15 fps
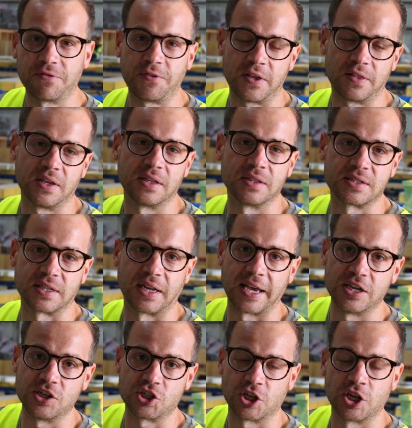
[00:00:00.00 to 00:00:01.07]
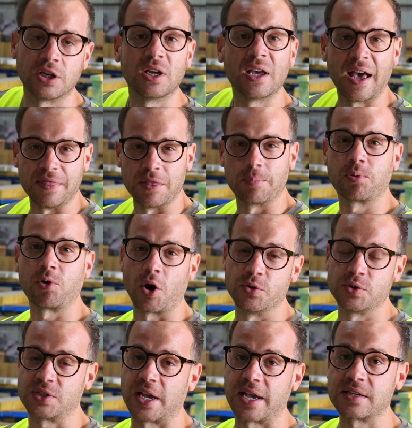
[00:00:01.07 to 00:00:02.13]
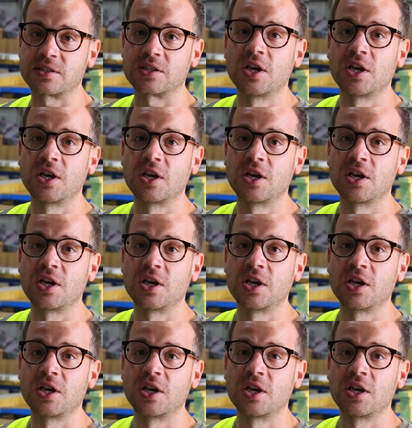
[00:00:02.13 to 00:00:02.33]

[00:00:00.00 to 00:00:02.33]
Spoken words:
the insulation and the process.